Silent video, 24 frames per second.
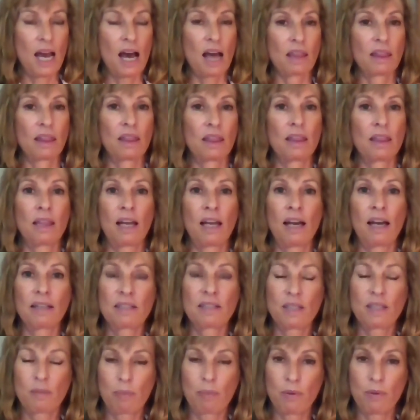
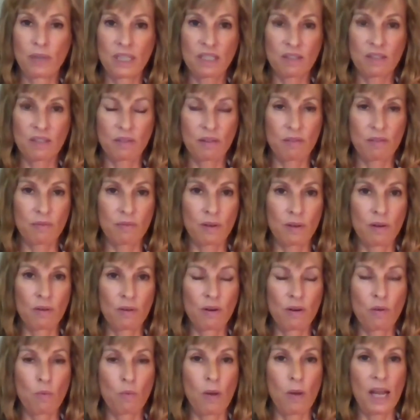Lots of points are thrown
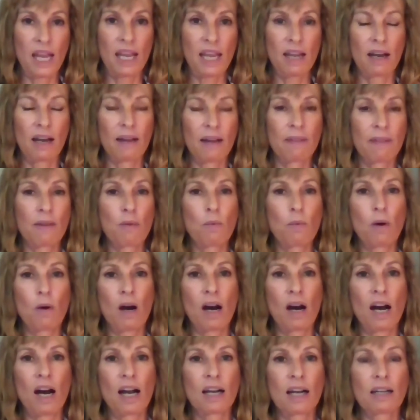away on the
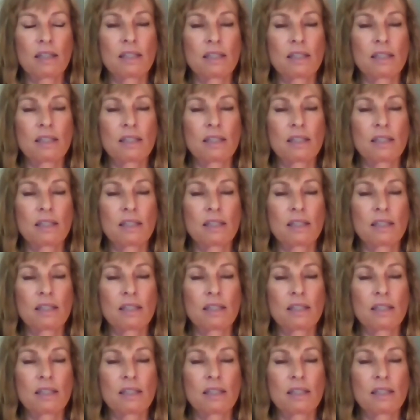walk.